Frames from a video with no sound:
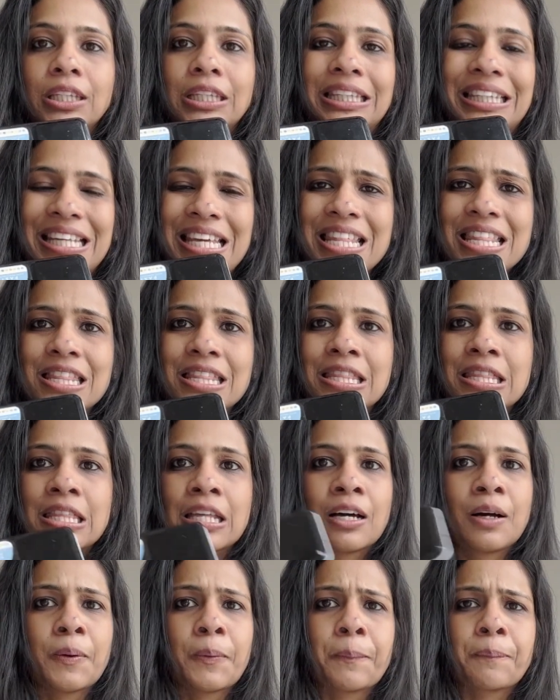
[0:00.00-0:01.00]
this
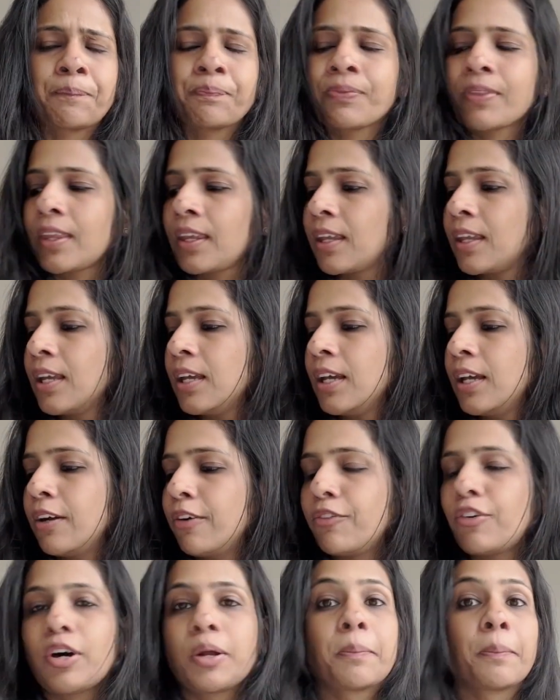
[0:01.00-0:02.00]

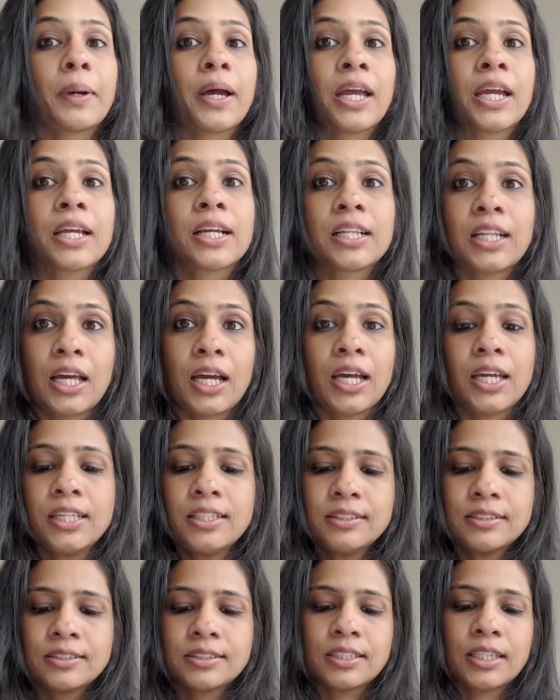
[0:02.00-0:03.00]
for my
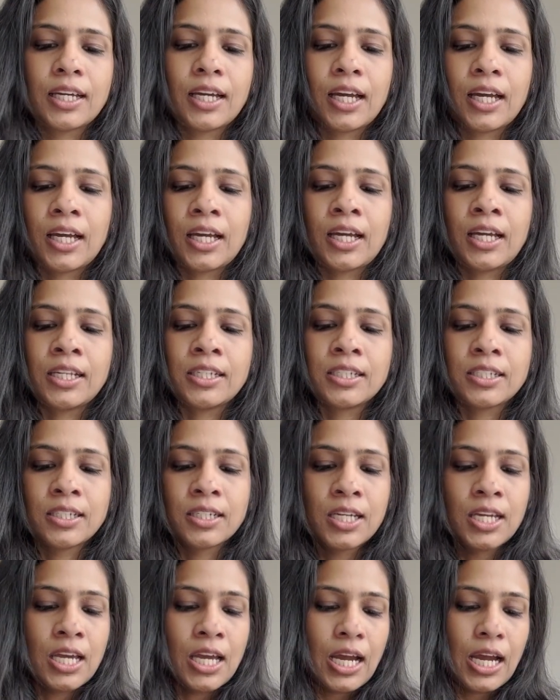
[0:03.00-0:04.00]
clients, and
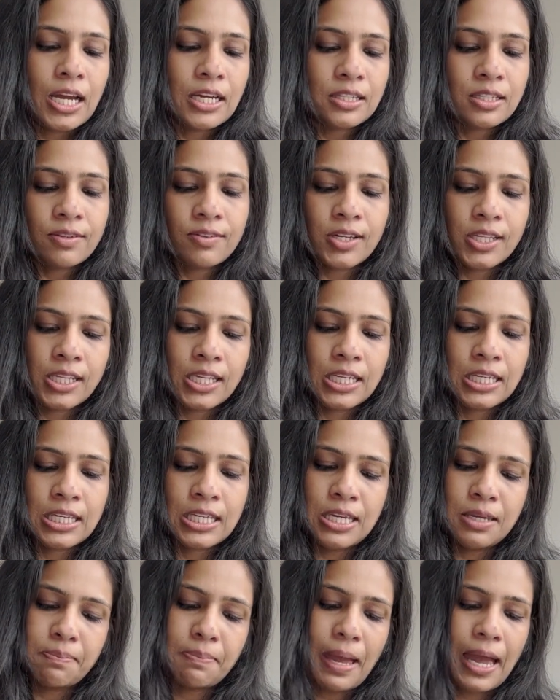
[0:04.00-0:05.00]
otherwise I
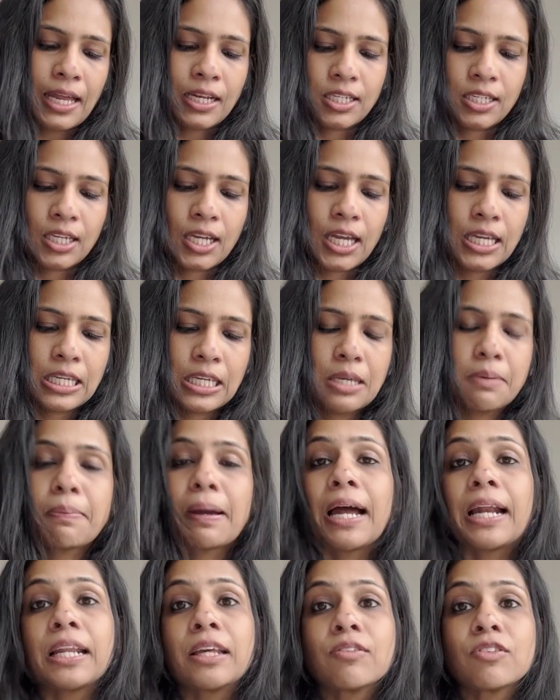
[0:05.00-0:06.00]
keep
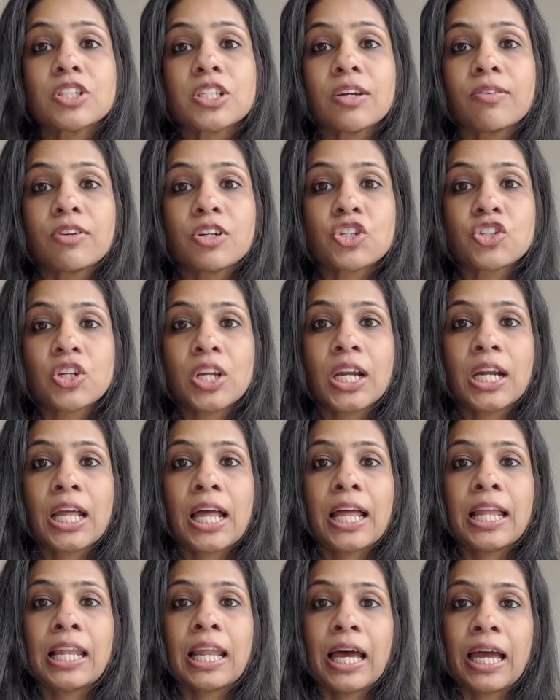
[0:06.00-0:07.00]
adding whichever shade
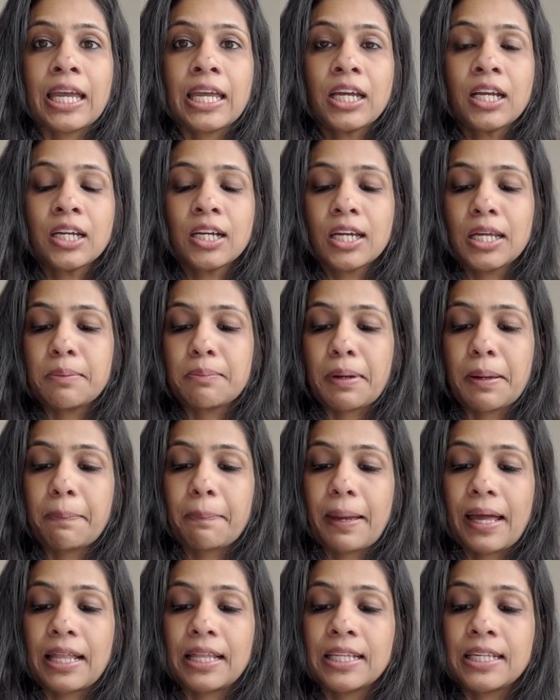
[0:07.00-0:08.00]
I like in my
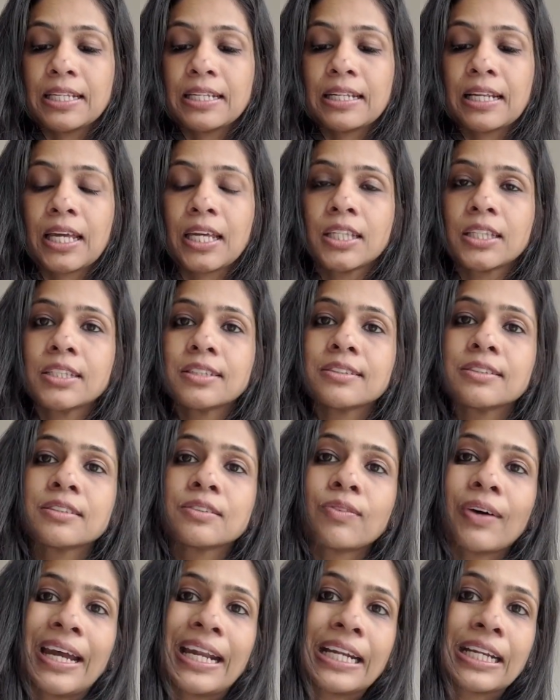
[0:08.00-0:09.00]
palette. Like this is
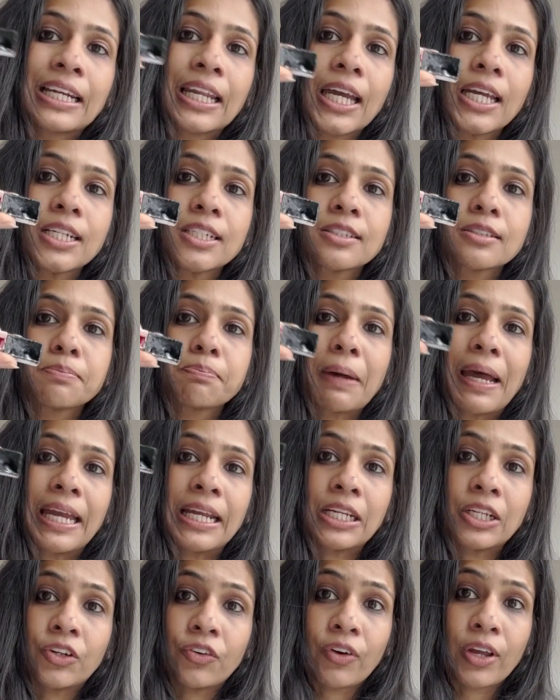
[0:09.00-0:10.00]
White Night
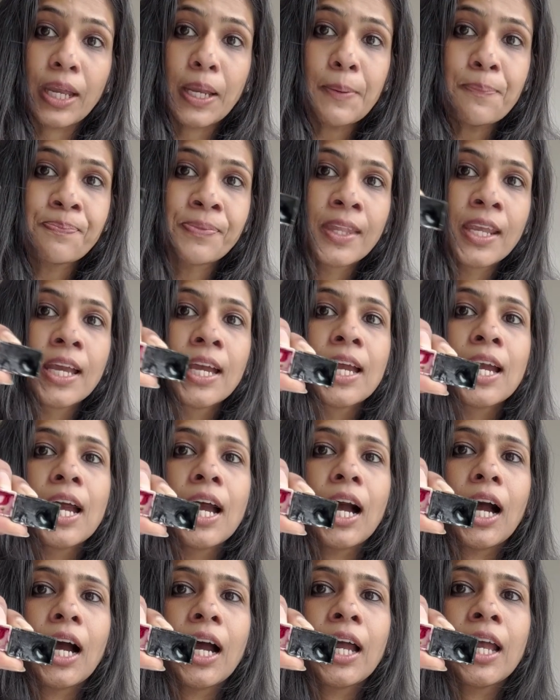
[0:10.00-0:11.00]
Spine Grey.
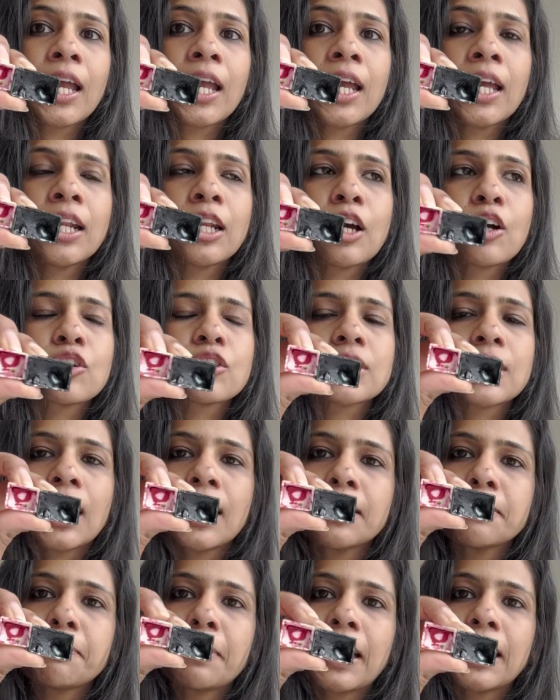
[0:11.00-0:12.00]
I now
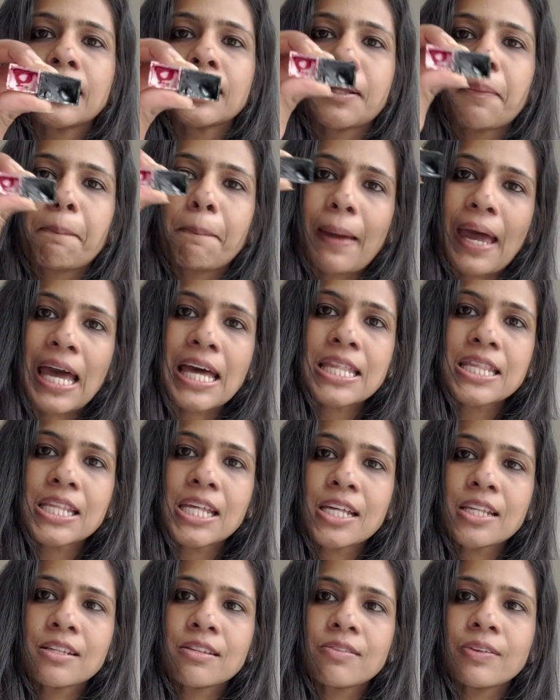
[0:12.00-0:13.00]
start buying the pants
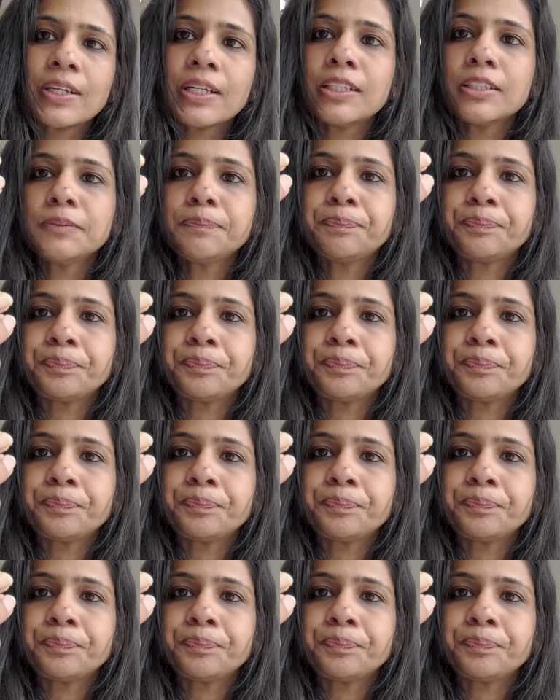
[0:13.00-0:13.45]
as well.